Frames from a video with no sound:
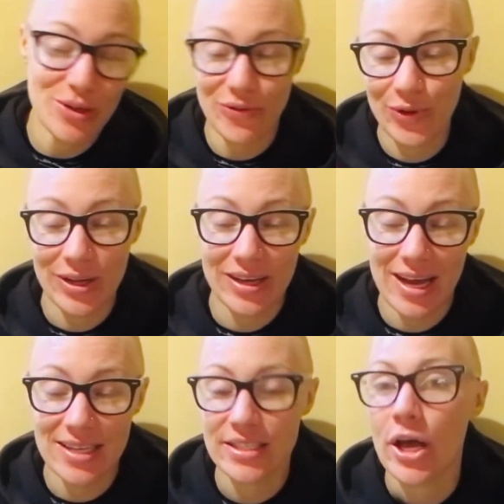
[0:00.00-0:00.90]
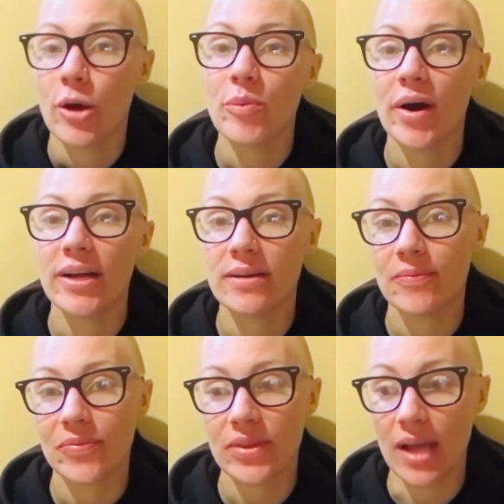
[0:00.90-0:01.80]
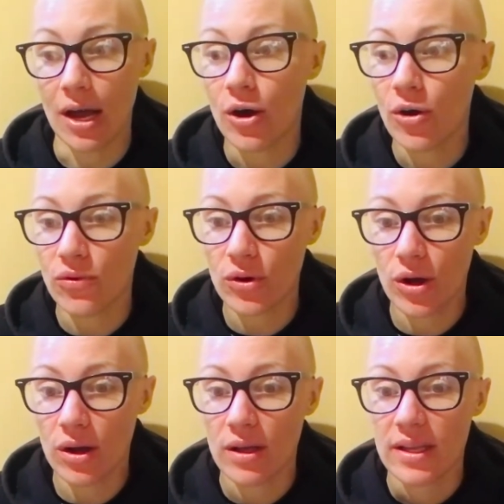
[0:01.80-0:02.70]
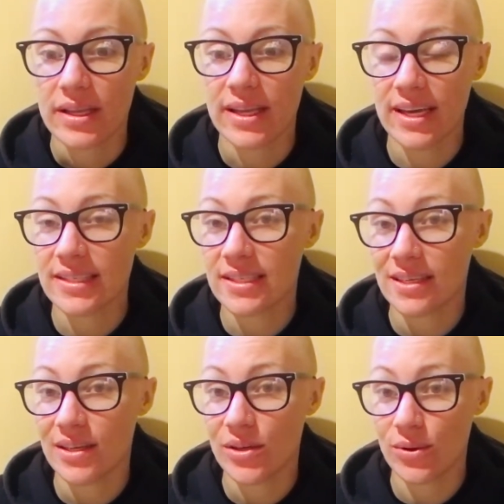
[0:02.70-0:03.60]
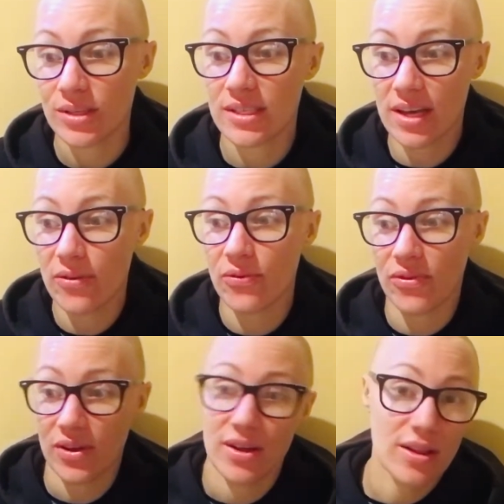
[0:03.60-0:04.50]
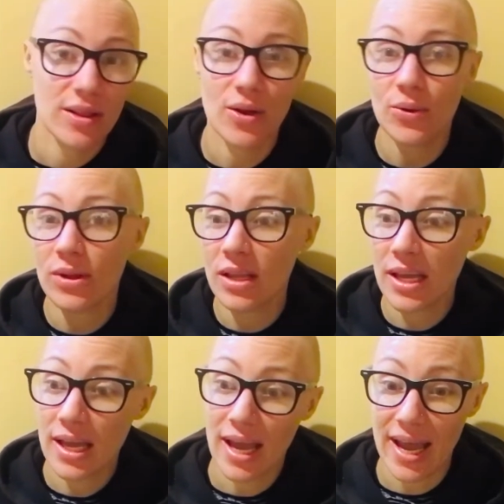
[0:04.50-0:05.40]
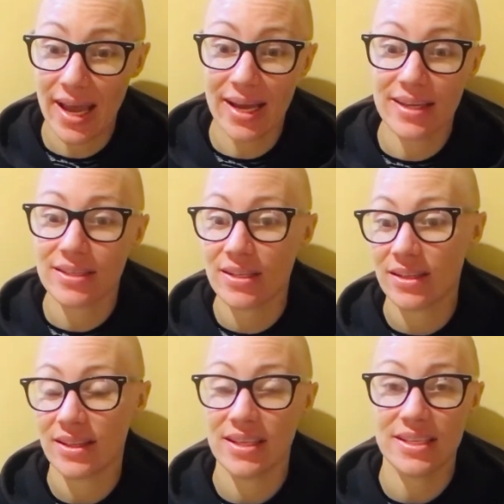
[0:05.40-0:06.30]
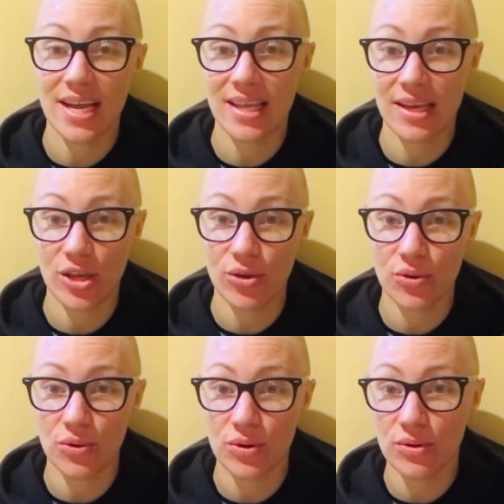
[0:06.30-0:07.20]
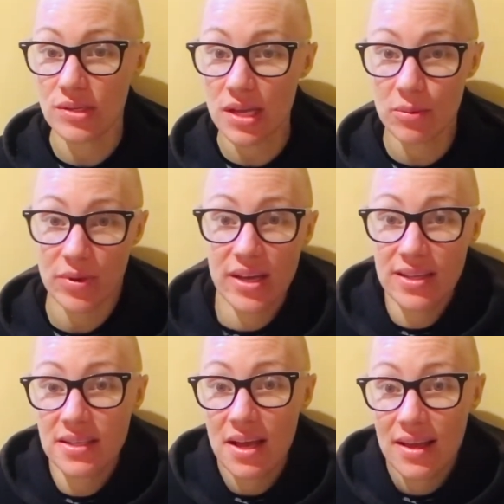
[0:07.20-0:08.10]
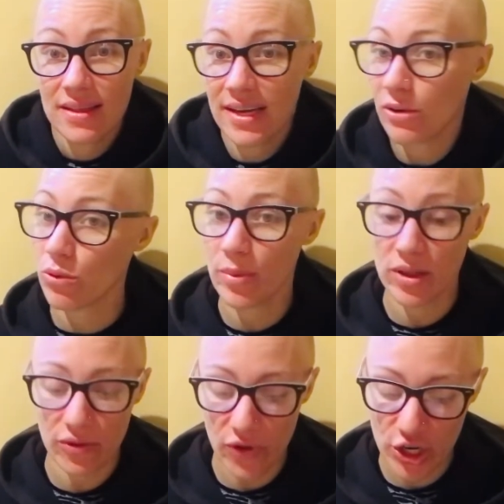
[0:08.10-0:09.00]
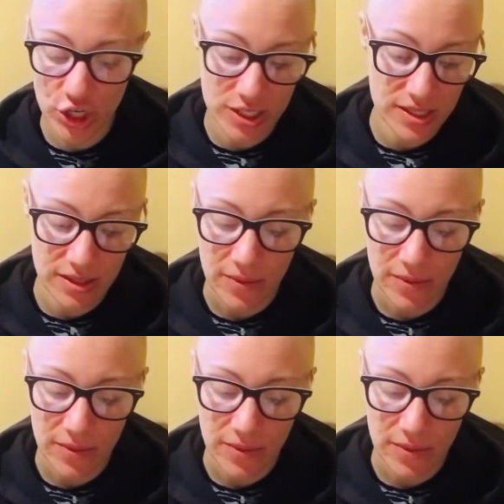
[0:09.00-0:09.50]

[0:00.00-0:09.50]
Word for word: for you guys. But yeah, overall, get your stuff locally and the day that you use it because then it will be the freshest.